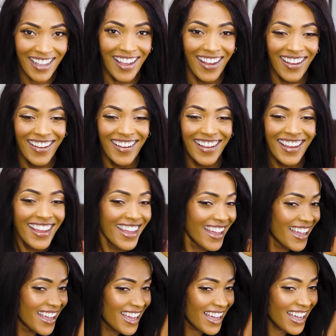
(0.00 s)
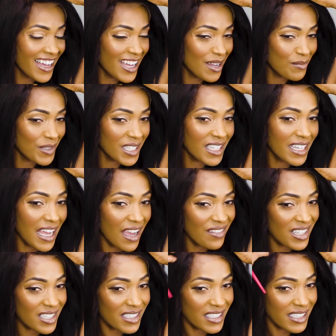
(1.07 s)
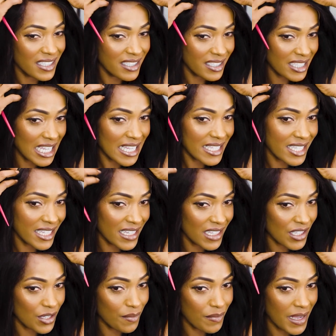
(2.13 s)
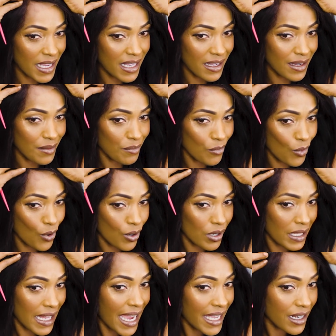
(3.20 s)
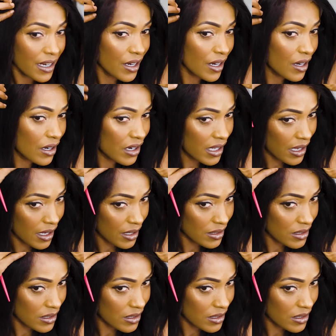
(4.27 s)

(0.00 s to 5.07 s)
now. Um, you can obviously tint it to make it more lighter uh,